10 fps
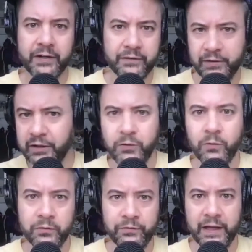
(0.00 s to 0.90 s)
very
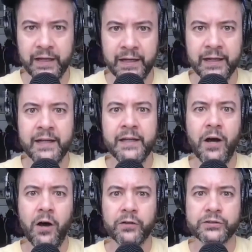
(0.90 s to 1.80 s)
cool fun
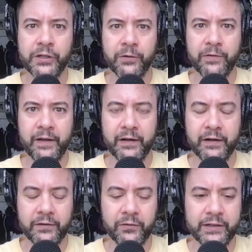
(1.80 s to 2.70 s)
alt shows there,
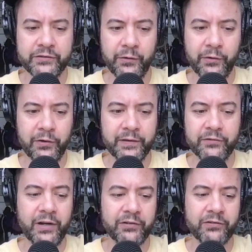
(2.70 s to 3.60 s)
a great show called The
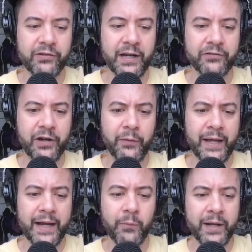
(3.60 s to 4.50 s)
Josh and Josh Show.
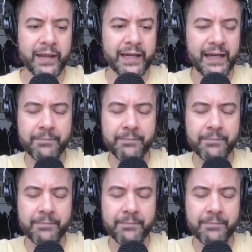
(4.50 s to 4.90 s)
And I went like in